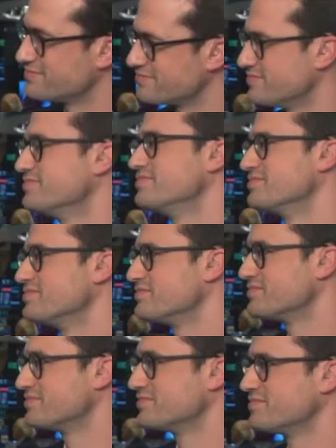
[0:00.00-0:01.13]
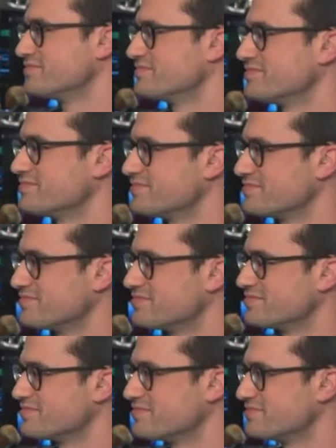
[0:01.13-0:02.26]

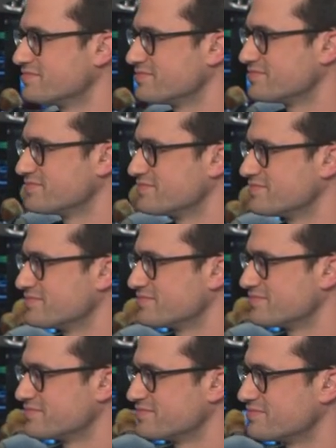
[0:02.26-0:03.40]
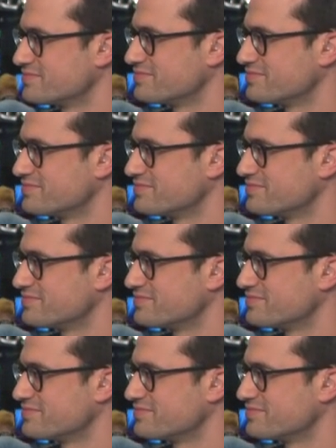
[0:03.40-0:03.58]
This person isn't speaking.